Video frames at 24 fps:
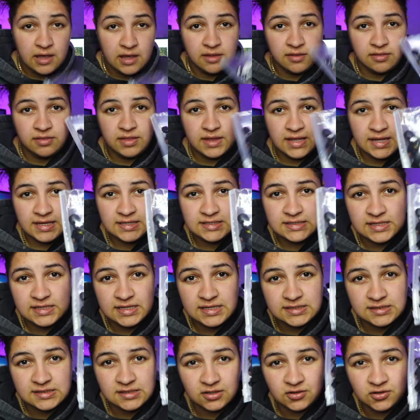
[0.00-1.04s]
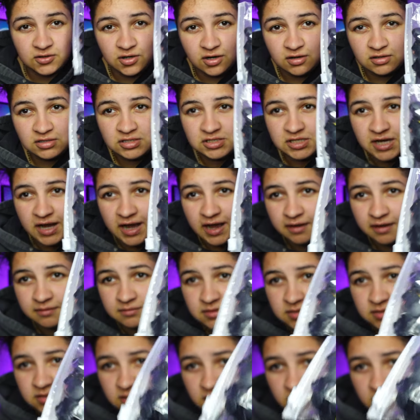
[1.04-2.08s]
This is the Croc
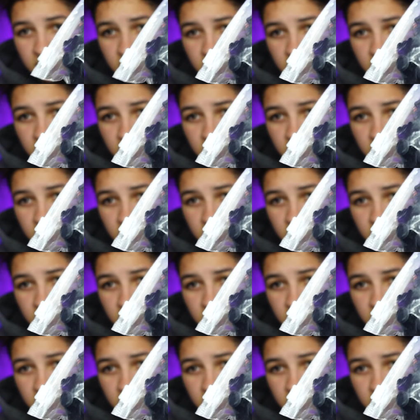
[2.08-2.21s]
charms.